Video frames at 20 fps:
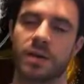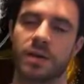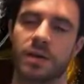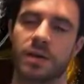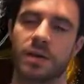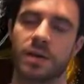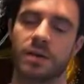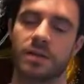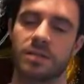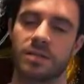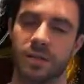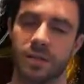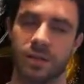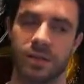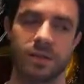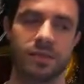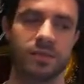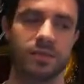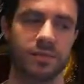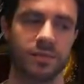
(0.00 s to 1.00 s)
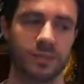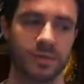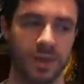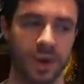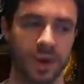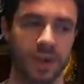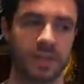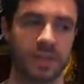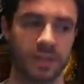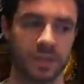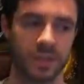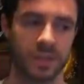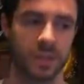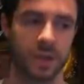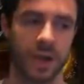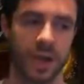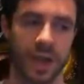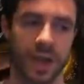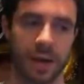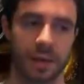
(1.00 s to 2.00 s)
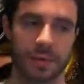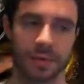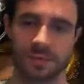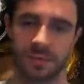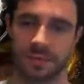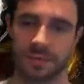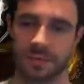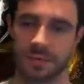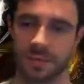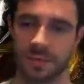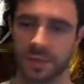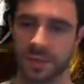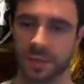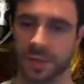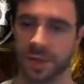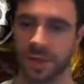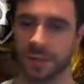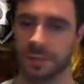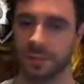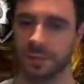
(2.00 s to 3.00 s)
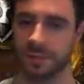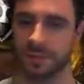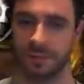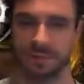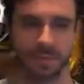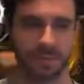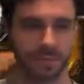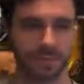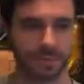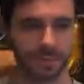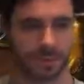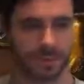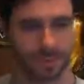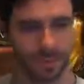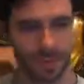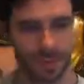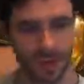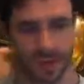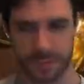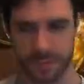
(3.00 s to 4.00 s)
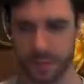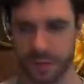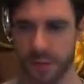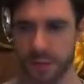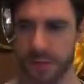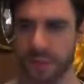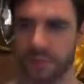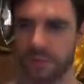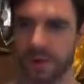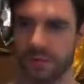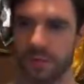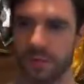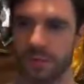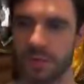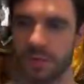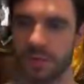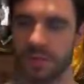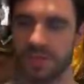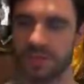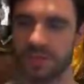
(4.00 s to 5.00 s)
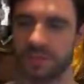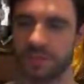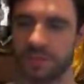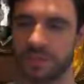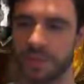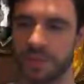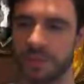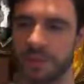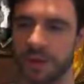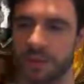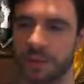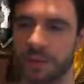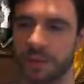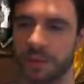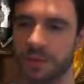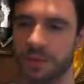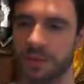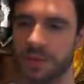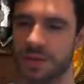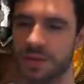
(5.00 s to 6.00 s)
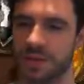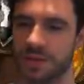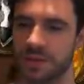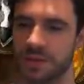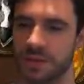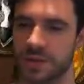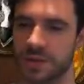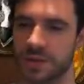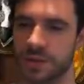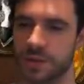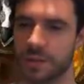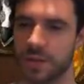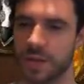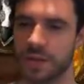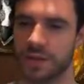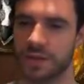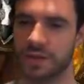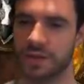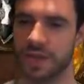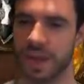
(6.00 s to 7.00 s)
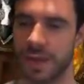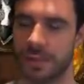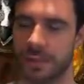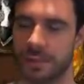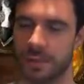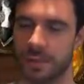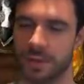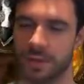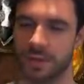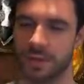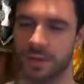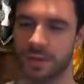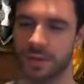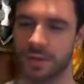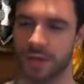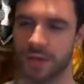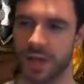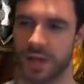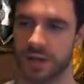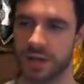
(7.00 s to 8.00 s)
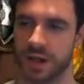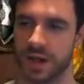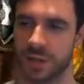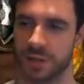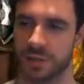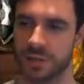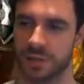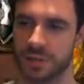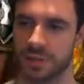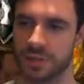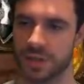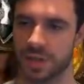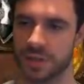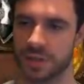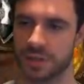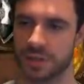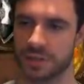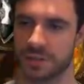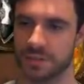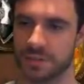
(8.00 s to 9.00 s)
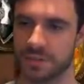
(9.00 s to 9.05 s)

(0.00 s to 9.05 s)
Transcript: until you fight your way out. Okay? I've got 3 more minutes of it being my birthday, so if anyone would like to say happy birthday in the chat, now is your chance.